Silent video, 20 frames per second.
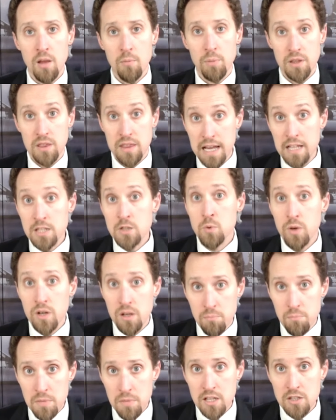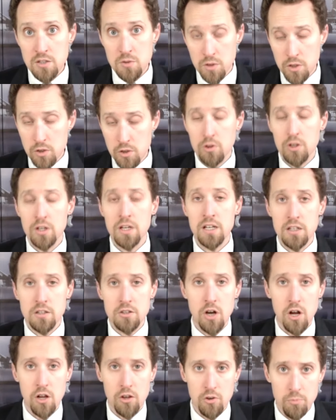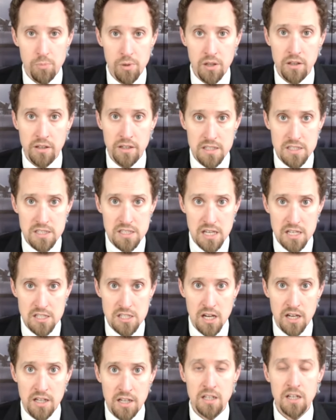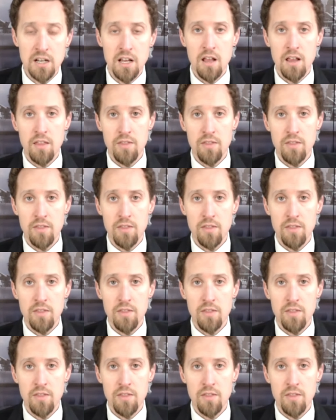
But that's what it means when you look at a dollar bill and it says on it,